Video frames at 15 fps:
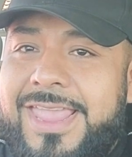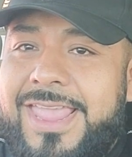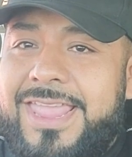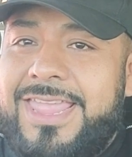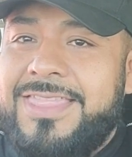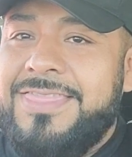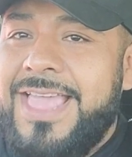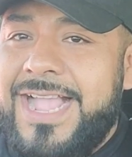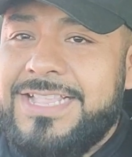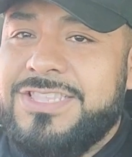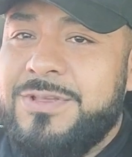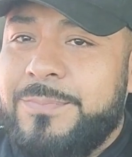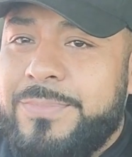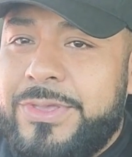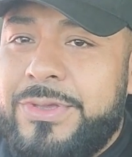And that's
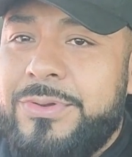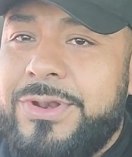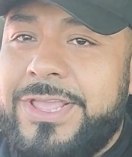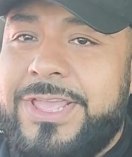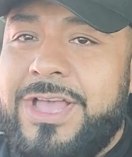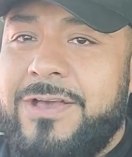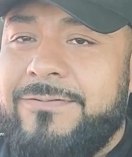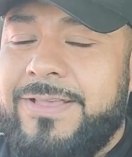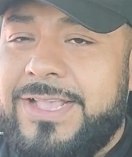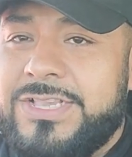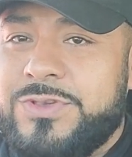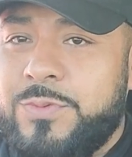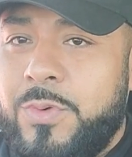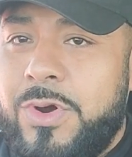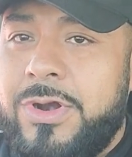the beauty of
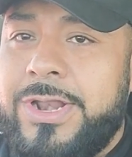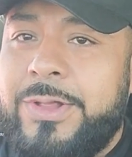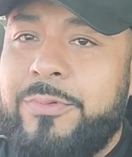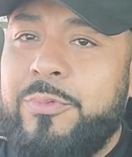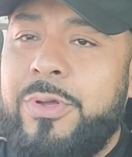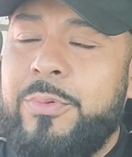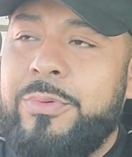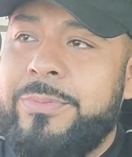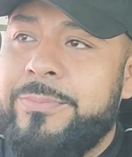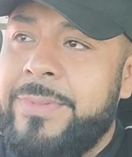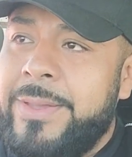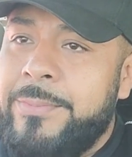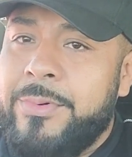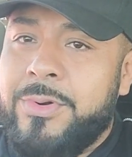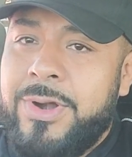his word. And when we
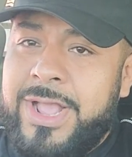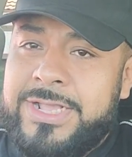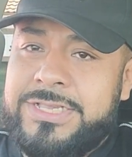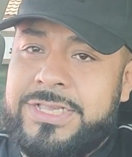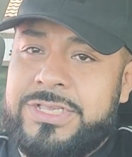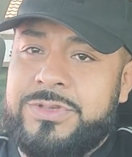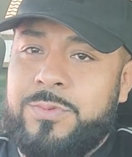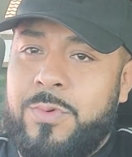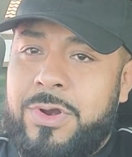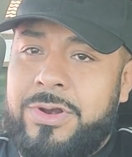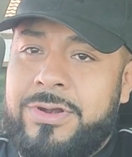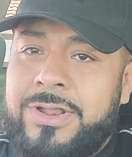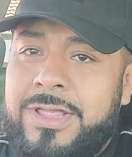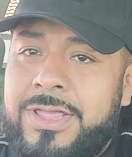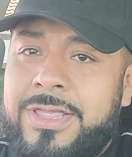memorize his word,
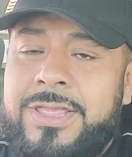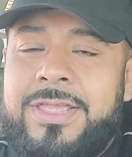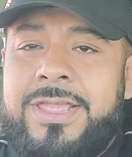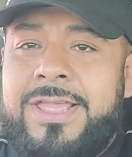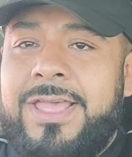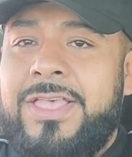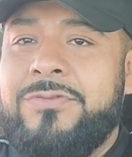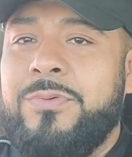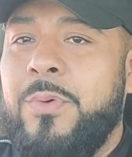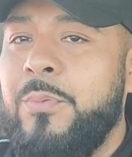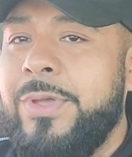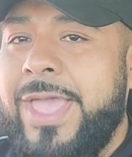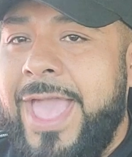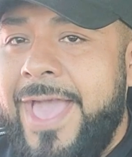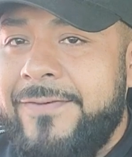is when
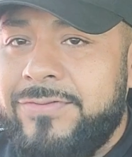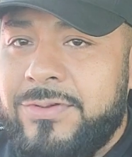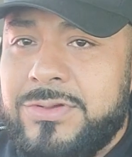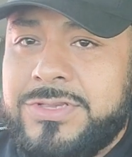we have those